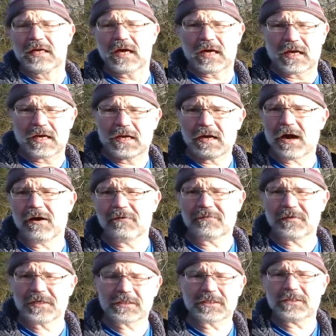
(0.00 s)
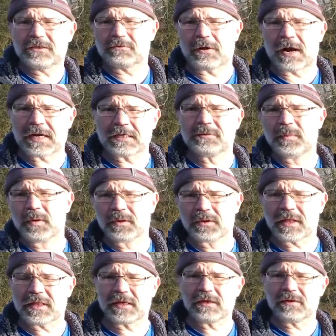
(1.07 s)
half inch strand board,
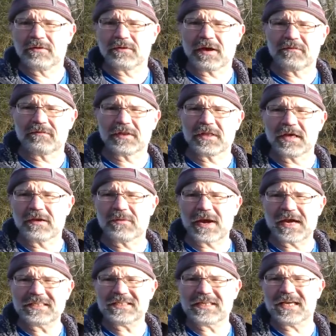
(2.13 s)
I think you call it over in the US.